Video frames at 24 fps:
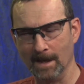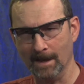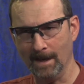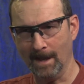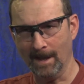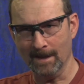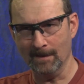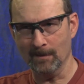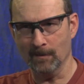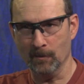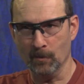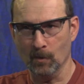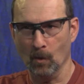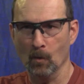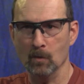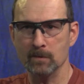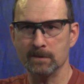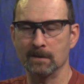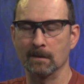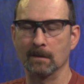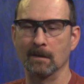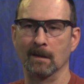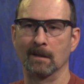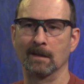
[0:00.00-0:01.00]
And
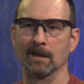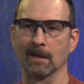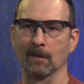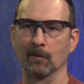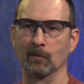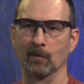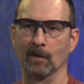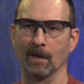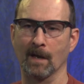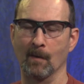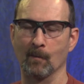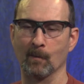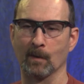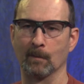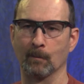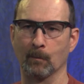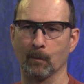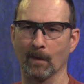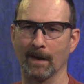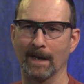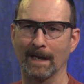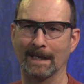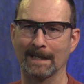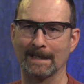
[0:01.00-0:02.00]
those are the things that I would
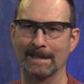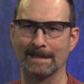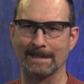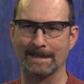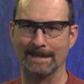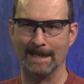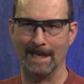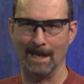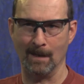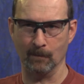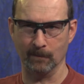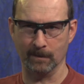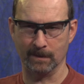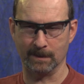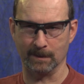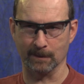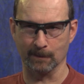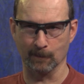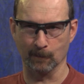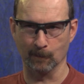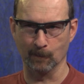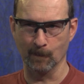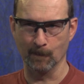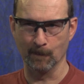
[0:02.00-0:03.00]
break it down
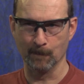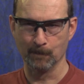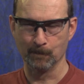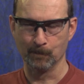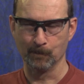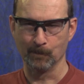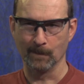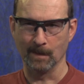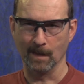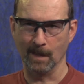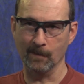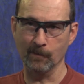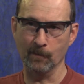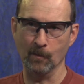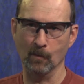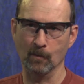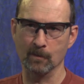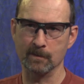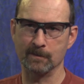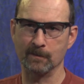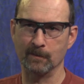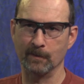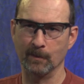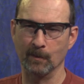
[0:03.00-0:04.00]
to, and
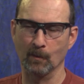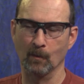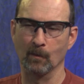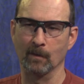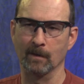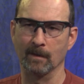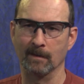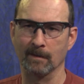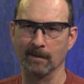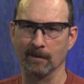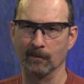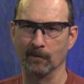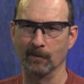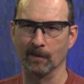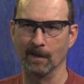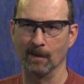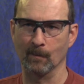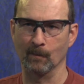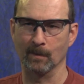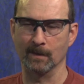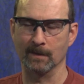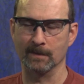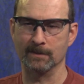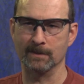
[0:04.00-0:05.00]
those are the only things that I
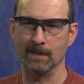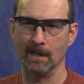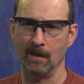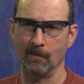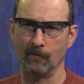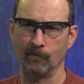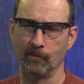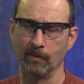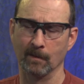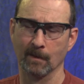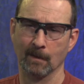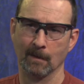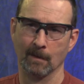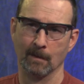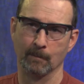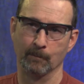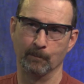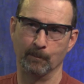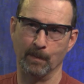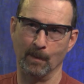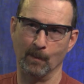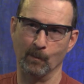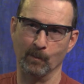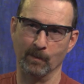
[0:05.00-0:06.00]
would adjust.
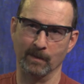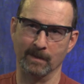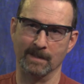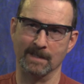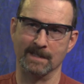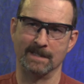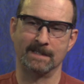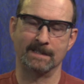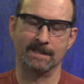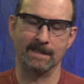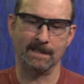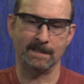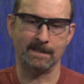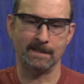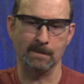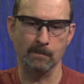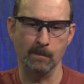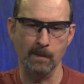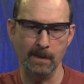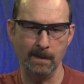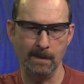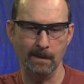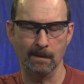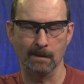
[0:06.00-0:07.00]
But with this system
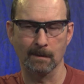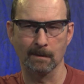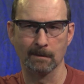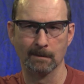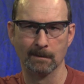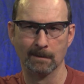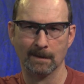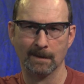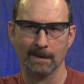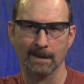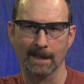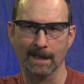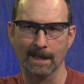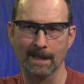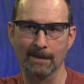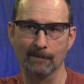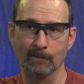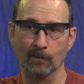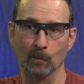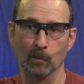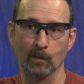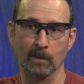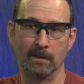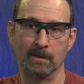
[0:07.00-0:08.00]
here,
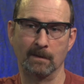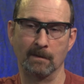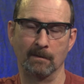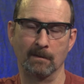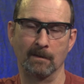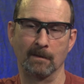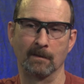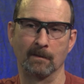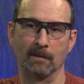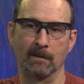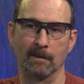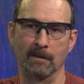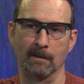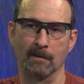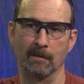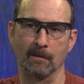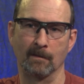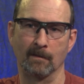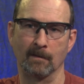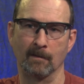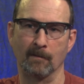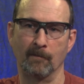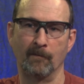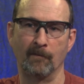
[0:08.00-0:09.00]
even with
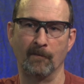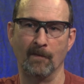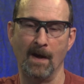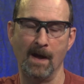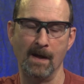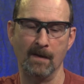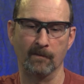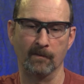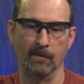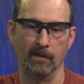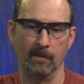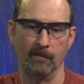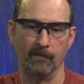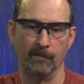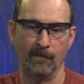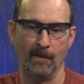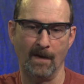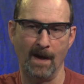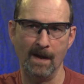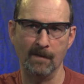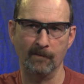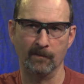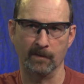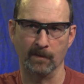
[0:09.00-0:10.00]
the
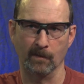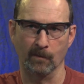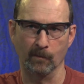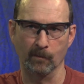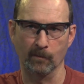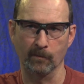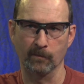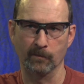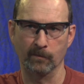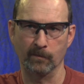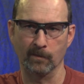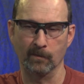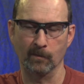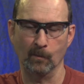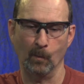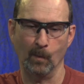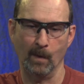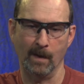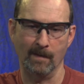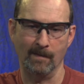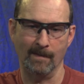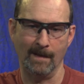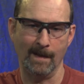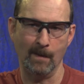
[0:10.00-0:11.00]
five zones and the
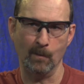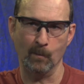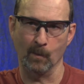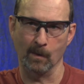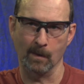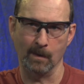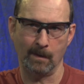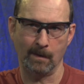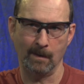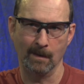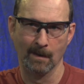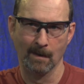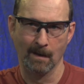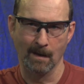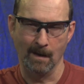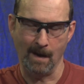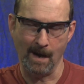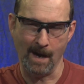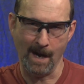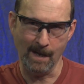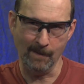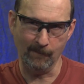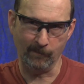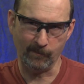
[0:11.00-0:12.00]
way they work,
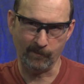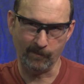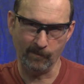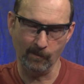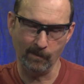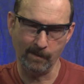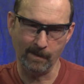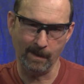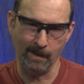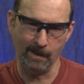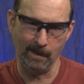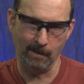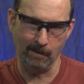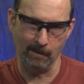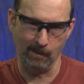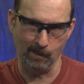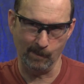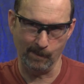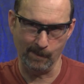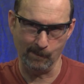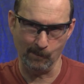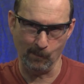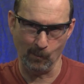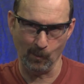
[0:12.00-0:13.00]
I've still got a little
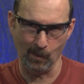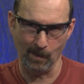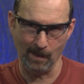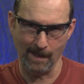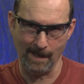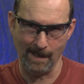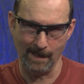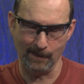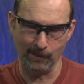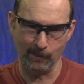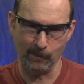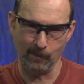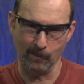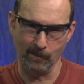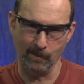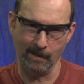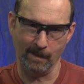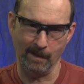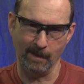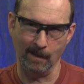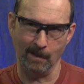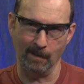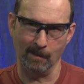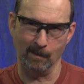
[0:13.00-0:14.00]
bit more latitude
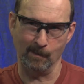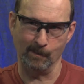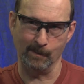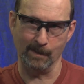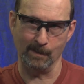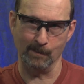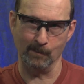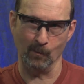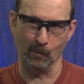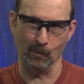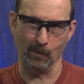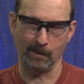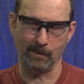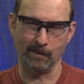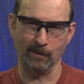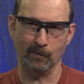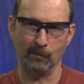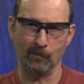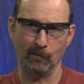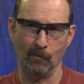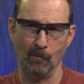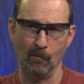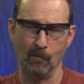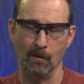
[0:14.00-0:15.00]
and a little bit more
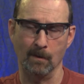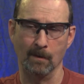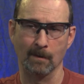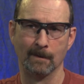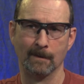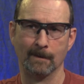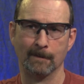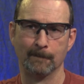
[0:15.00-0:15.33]
control,